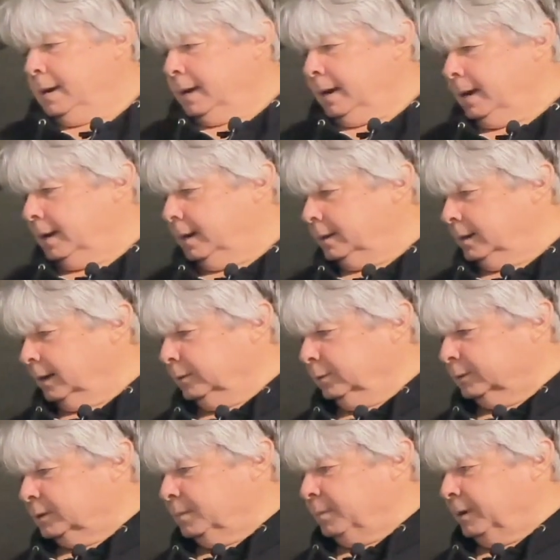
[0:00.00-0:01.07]
and I
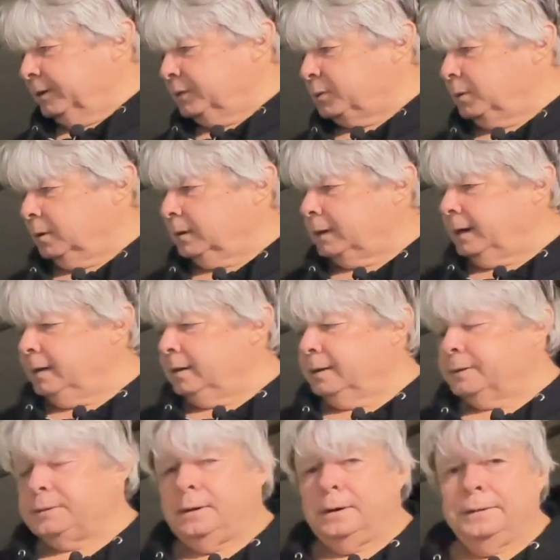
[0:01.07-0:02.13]
looked at my truck and I
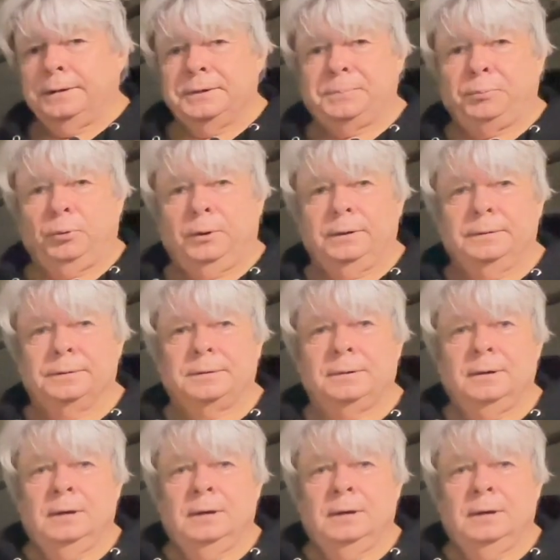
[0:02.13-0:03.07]
saw these prints.